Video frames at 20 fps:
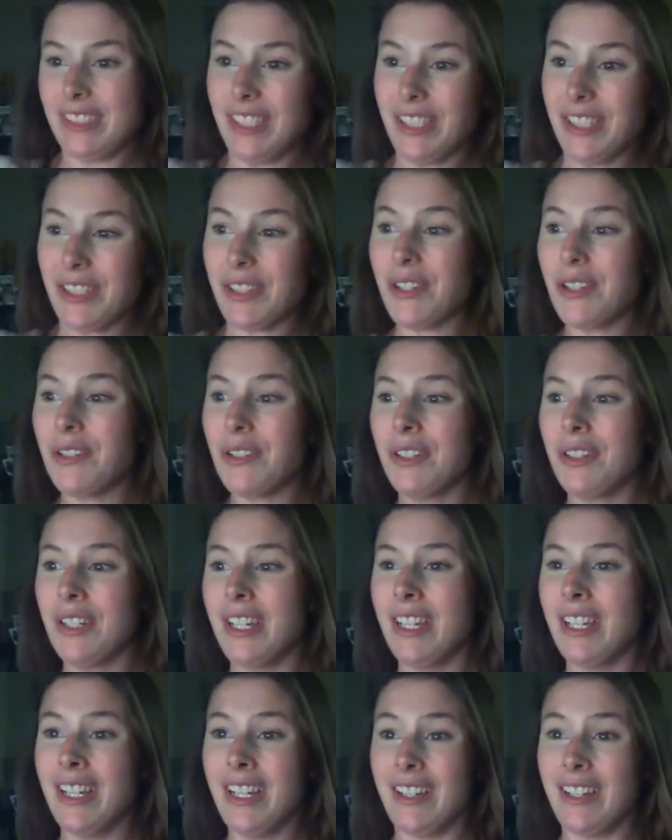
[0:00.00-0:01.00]
So
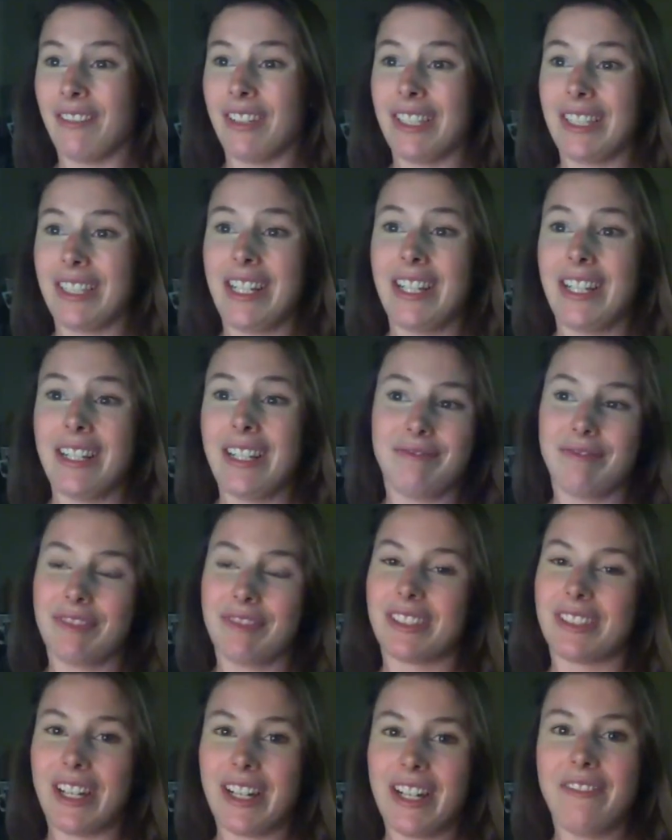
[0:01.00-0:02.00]
really,
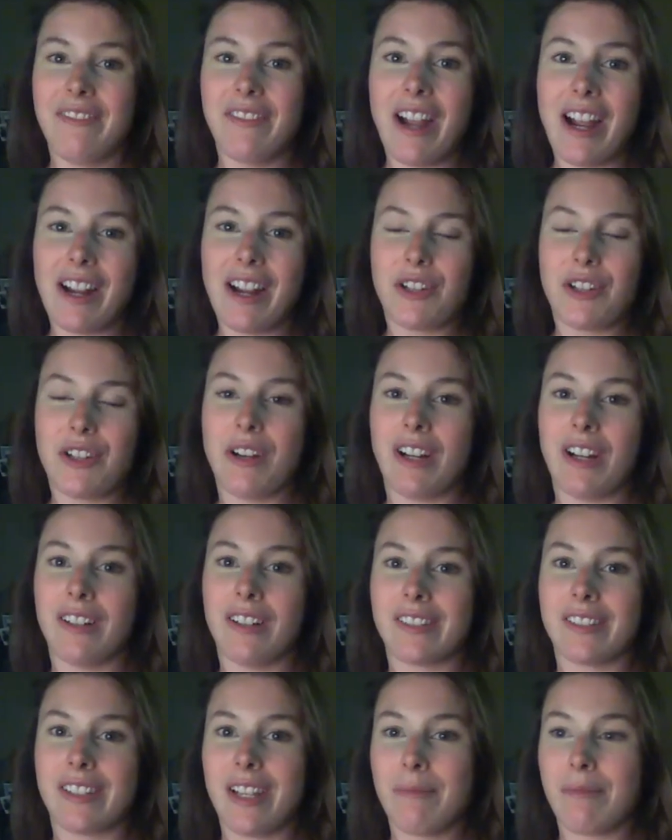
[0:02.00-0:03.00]
studying for actuarial
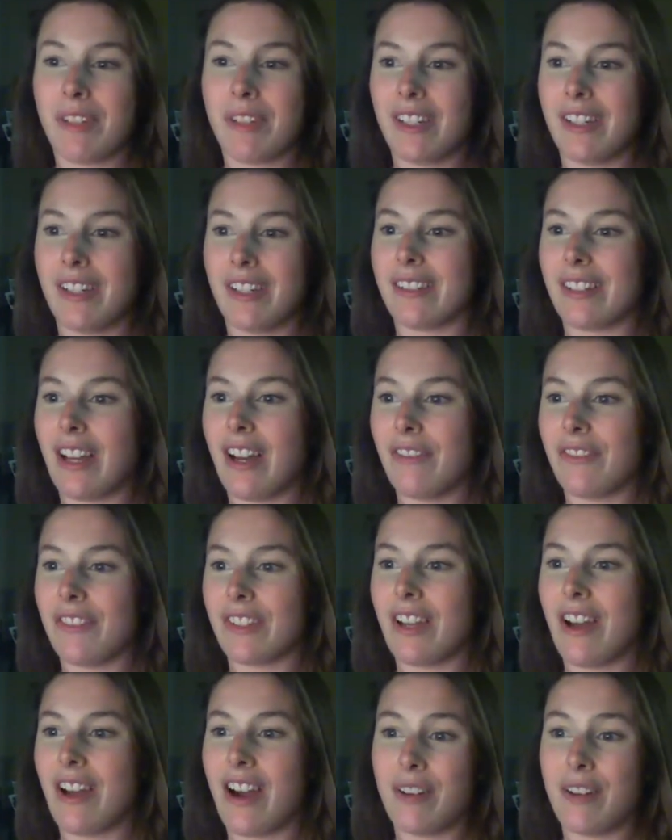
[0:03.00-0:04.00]
exams in itself
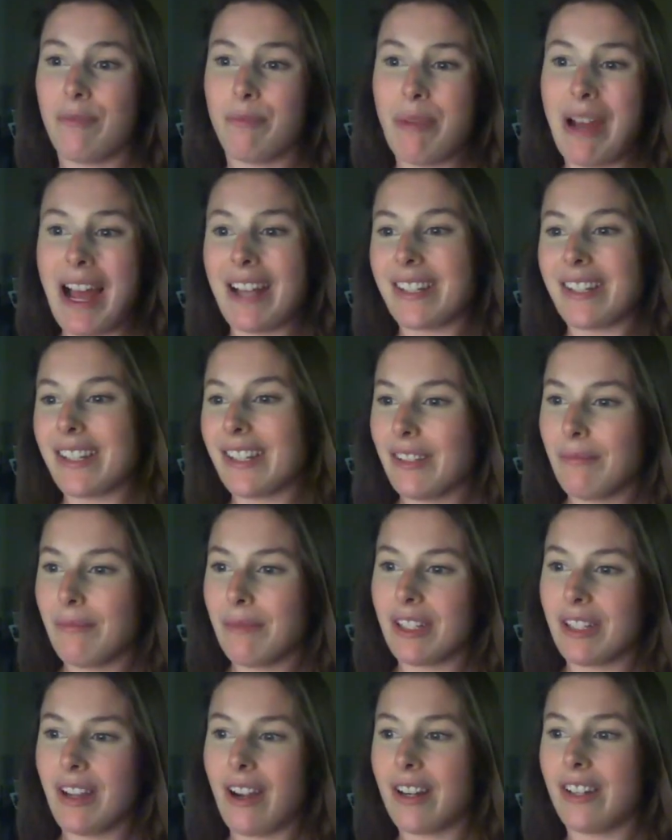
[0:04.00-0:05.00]
is hard, passing them
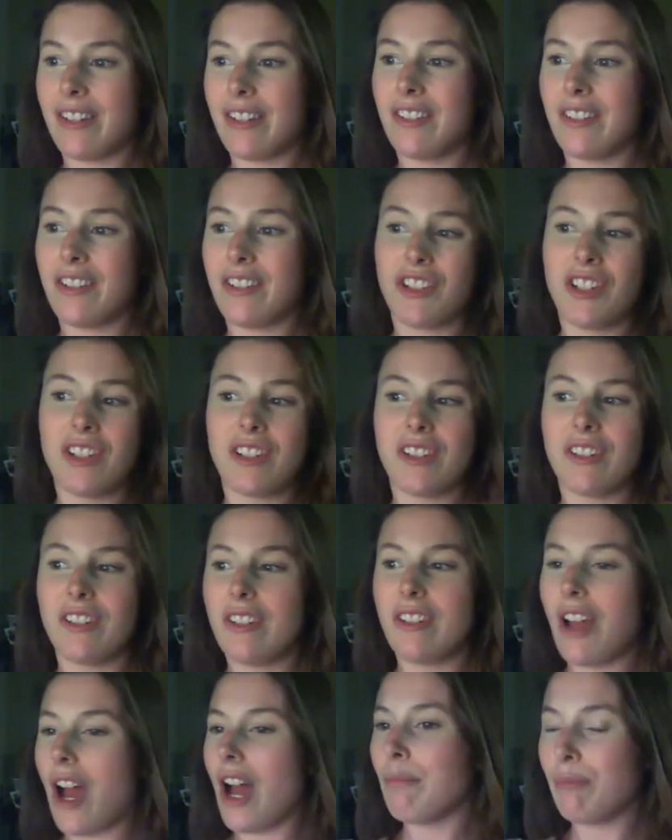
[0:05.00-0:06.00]
is hard, and there's just
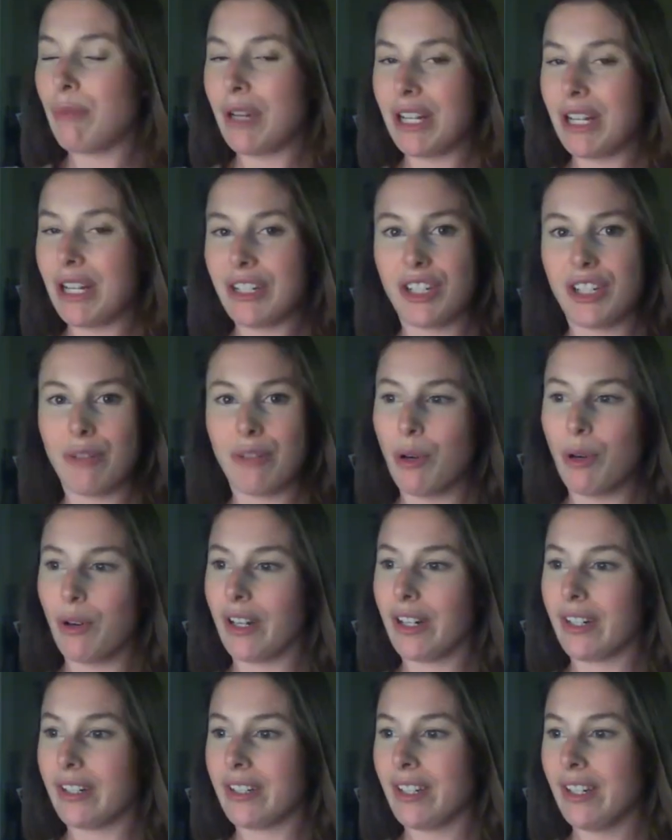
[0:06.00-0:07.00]
not much
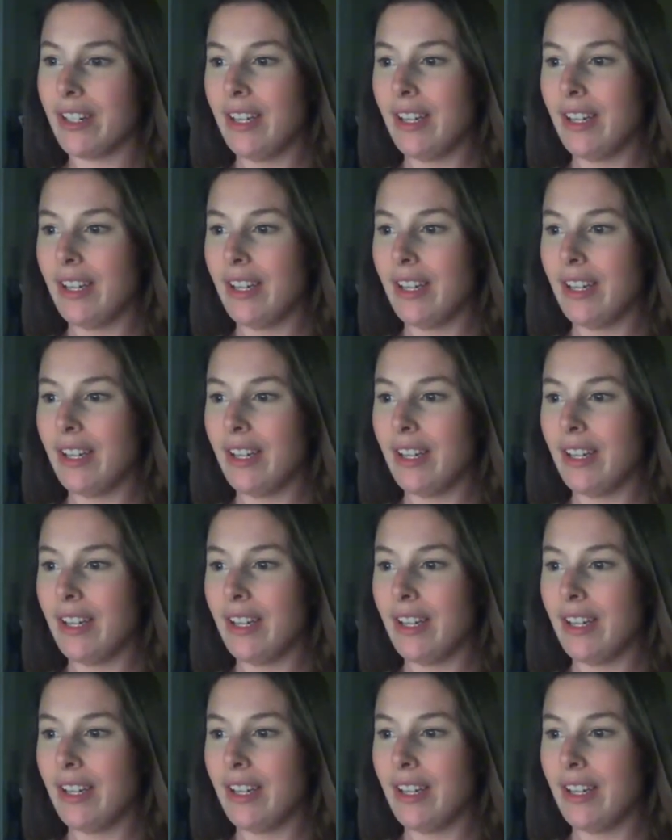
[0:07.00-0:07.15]
support.